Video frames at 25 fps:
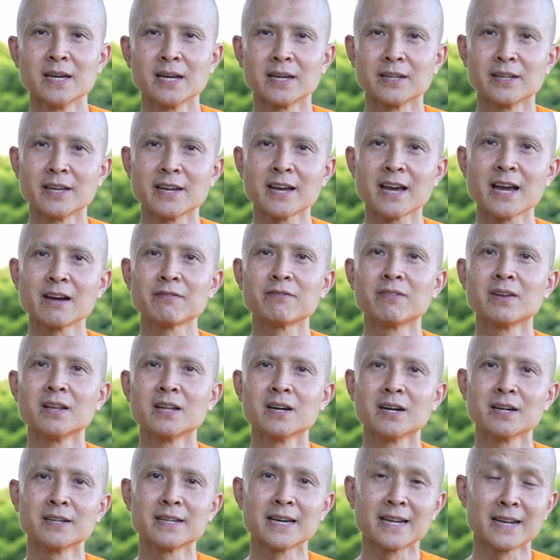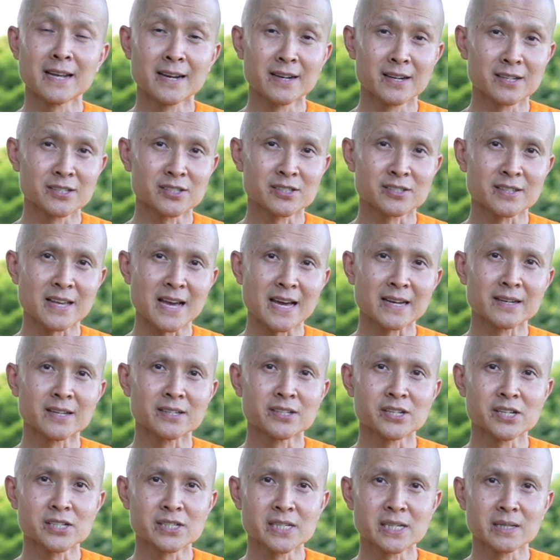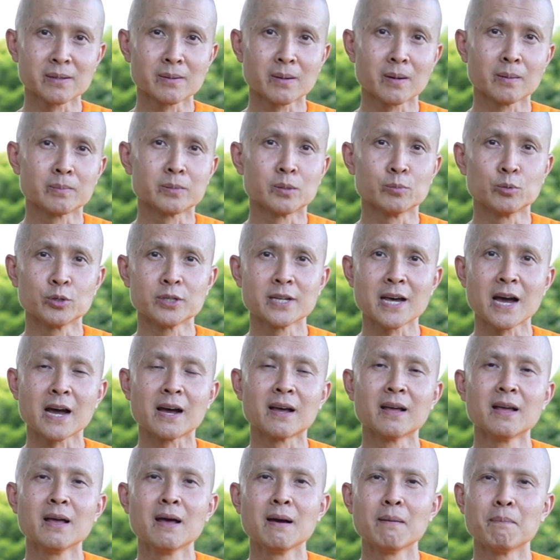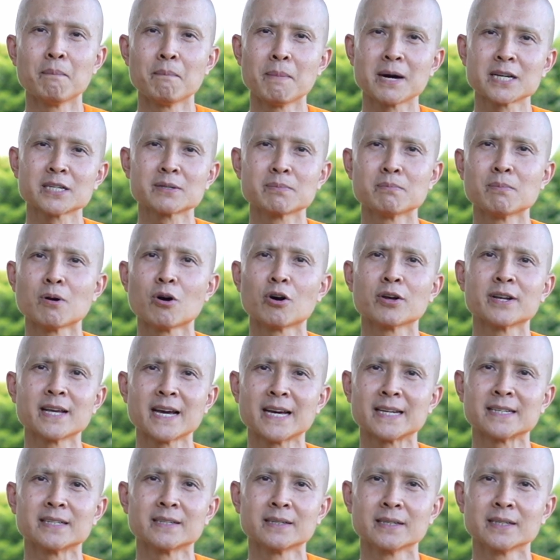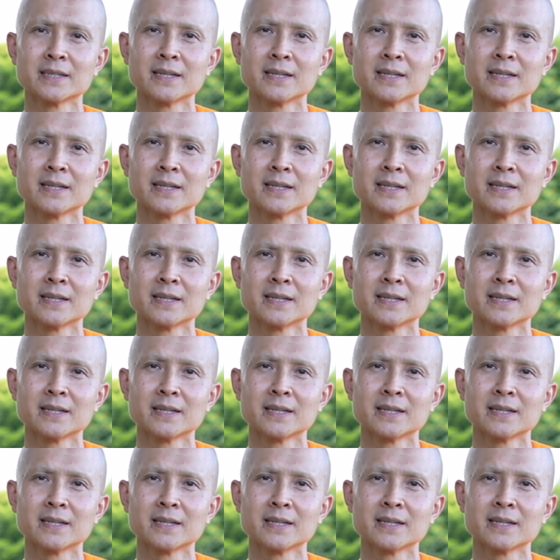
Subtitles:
they have learned and understand the teaching of the Buddha much more than